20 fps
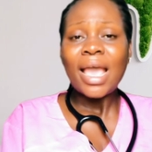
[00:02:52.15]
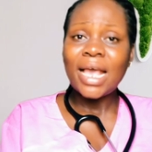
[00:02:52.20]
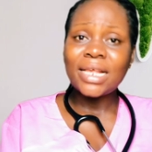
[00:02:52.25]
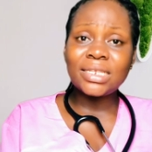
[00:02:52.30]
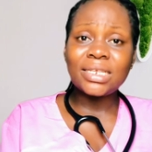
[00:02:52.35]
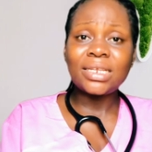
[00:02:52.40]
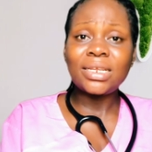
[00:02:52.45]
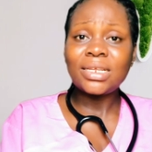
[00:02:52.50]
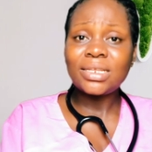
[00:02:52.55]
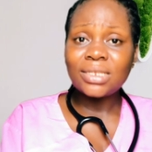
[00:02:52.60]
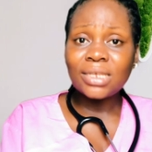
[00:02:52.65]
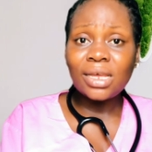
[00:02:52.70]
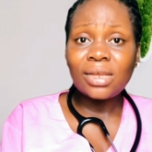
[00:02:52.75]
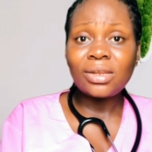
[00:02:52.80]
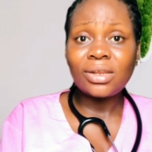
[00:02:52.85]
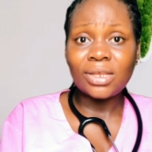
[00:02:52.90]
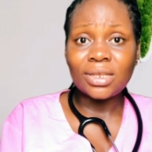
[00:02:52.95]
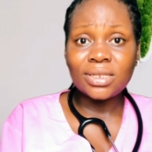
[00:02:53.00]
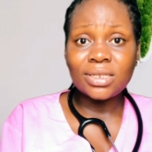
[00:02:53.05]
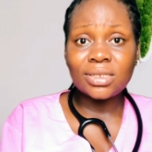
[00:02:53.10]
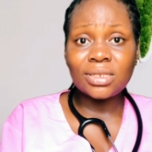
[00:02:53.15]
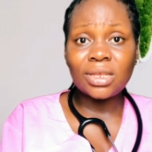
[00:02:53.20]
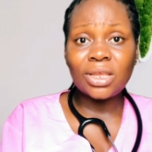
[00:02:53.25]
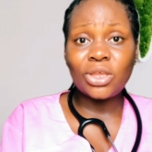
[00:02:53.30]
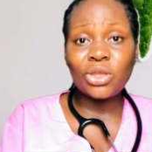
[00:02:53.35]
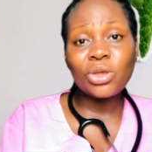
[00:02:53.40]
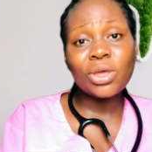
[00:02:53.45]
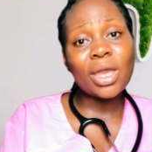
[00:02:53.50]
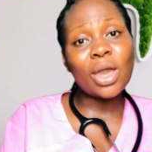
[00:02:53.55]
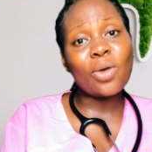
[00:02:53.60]
As a dental nurse,
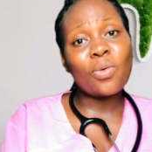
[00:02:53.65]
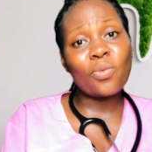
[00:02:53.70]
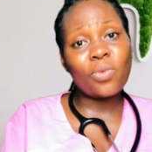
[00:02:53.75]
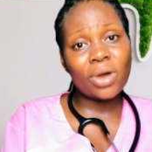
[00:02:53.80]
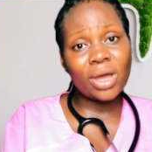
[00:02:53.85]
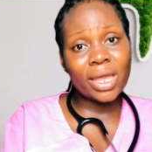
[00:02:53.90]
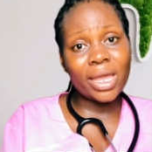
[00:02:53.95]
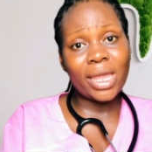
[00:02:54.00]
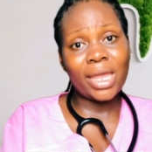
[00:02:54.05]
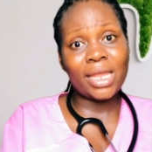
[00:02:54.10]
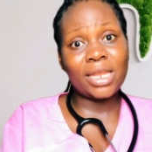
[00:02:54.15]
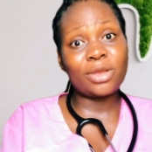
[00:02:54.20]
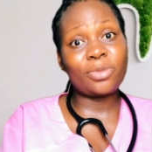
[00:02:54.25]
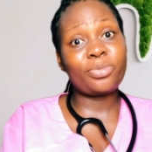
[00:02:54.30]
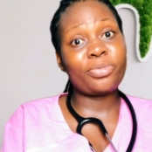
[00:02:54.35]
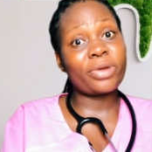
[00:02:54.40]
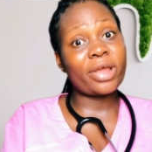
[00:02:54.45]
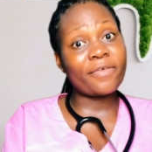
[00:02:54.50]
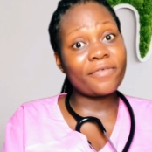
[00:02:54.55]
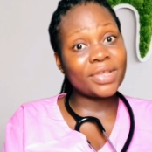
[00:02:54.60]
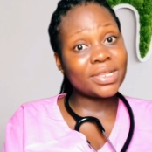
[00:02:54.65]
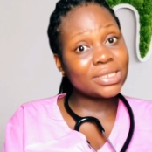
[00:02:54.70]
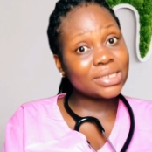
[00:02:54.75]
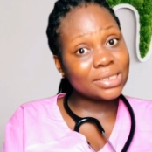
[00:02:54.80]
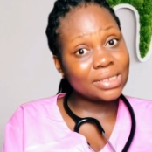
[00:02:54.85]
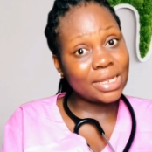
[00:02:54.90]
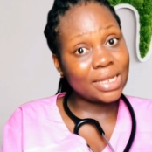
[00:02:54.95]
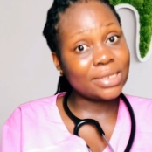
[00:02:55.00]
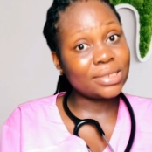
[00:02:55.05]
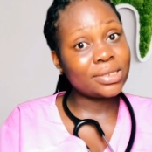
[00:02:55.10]
you can work in a
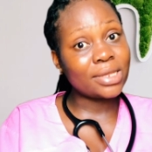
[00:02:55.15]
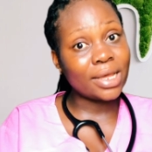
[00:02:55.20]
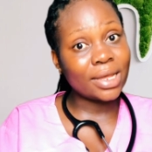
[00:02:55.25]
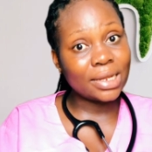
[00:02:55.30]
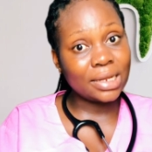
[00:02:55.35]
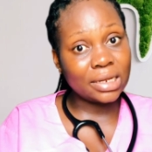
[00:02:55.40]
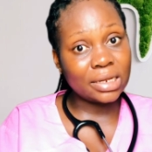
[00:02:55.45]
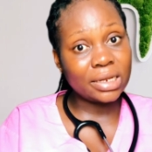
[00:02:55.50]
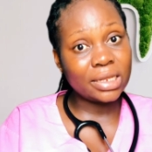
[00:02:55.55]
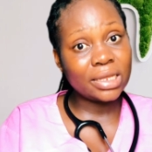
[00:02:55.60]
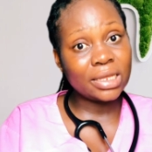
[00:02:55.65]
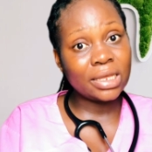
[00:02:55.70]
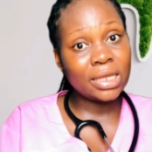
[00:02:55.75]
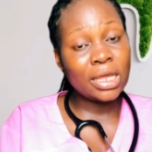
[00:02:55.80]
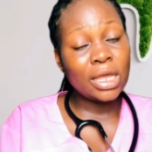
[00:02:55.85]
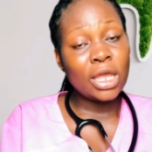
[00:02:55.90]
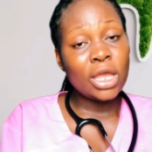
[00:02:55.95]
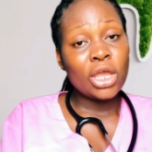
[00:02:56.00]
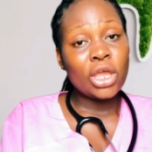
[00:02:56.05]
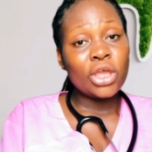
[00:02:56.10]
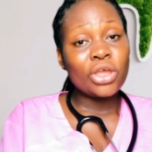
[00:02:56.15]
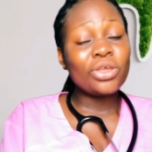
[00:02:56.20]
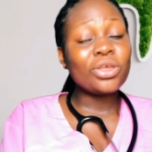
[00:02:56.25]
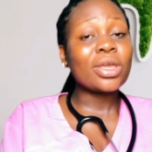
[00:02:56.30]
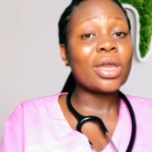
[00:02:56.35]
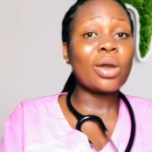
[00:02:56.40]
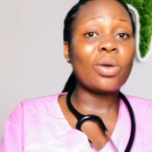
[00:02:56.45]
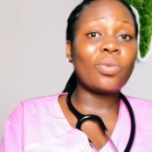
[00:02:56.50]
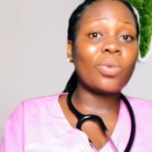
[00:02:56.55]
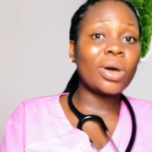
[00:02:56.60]
private dental clinic, you
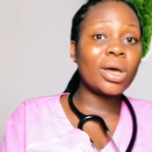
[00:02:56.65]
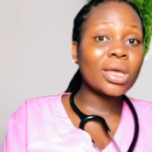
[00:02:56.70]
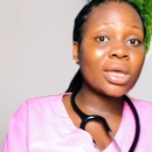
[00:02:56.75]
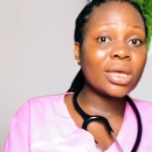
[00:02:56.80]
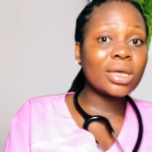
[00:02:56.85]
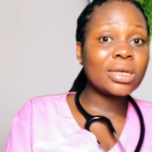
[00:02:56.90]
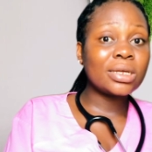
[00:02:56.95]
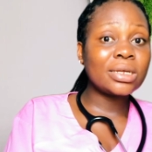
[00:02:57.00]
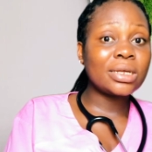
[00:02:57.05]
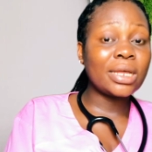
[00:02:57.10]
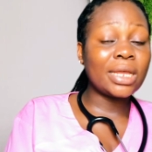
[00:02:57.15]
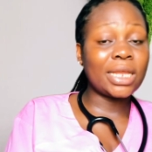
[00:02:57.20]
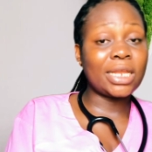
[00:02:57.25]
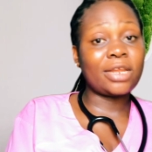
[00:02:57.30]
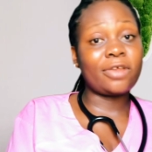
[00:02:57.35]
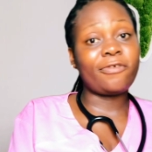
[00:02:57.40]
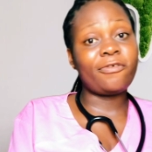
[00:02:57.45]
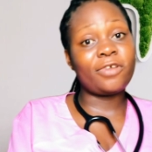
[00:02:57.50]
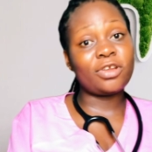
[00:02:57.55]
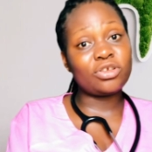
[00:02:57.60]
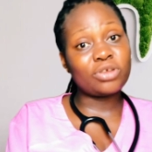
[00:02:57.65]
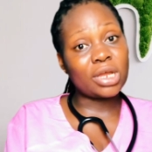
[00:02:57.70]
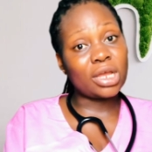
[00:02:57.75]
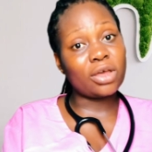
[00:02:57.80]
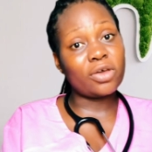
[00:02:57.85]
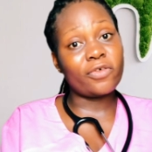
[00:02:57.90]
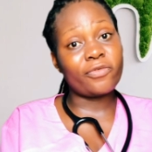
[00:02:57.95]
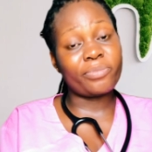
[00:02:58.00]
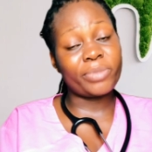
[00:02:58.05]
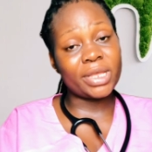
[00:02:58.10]
can work in the
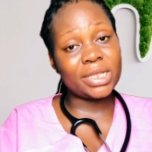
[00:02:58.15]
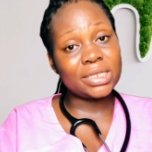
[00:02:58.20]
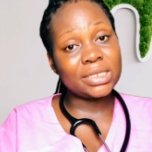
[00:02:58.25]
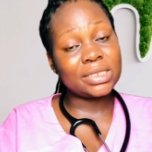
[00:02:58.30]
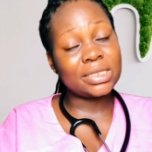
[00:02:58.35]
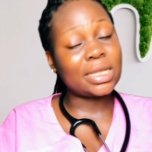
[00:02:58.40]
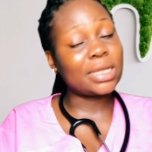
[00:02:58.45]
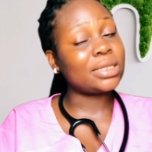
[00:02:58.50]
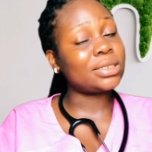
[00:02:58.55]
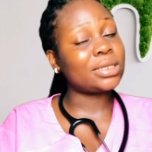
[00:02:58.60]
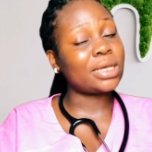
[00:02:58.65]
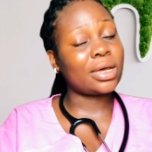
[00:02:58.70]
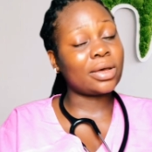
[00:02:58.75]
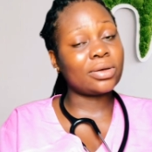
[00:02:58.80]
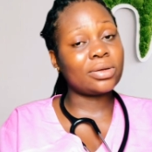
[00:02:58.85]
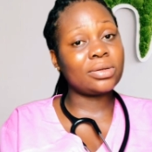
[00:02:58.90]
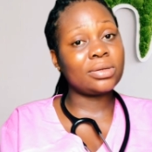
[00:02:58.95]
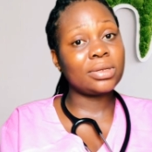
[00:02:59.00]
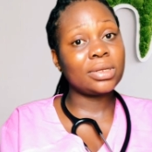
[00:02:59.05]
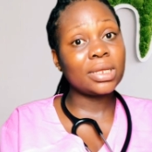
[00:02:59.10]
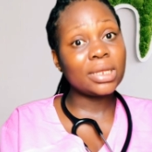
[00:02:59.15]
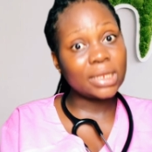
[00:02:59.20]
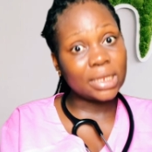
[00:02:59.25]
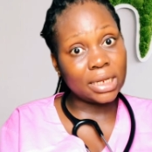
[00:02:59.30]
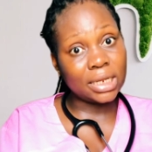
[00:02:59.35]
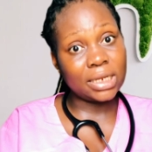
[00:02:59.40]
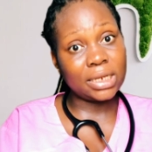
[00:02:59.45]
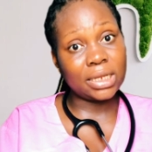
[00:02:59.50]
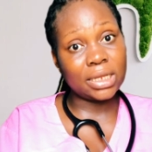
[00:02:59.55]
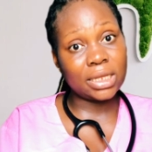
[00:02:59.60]
federal government dental
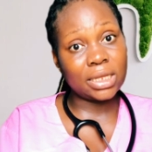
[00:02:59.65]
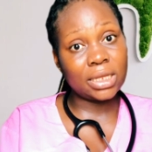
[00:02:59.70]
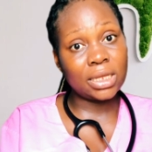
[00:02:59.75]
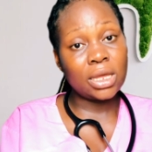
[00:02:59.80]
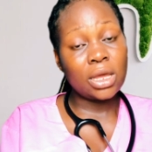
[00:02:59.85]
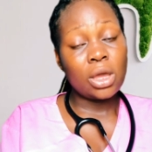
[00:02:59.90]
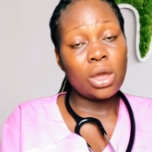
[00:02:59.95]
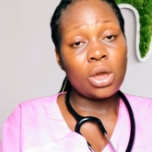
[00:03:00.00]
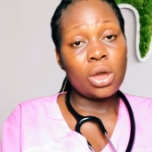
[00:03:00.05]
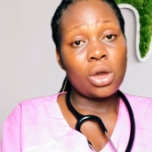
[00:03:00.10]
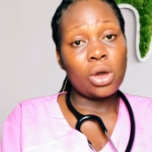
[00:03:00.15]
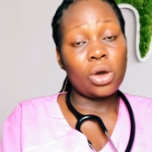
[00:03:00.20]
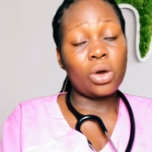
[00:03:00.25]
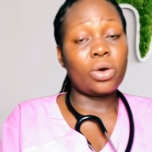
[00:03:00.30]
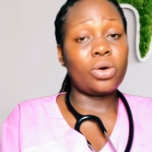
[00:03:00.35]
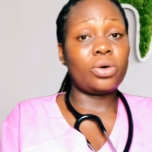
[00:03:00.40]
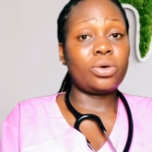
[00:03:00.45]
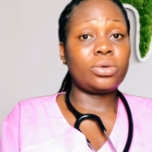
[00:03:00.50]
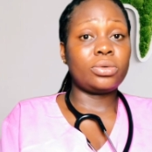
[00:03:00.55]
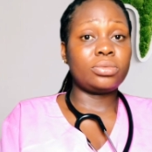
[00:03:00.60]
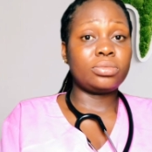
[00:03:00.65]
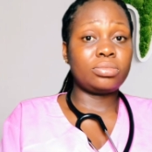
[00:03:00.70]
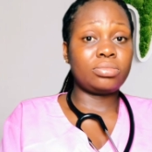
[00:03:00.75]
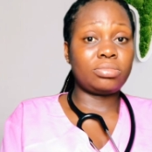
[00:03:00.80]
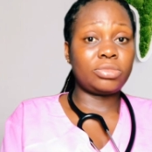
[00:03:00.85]
clinic, or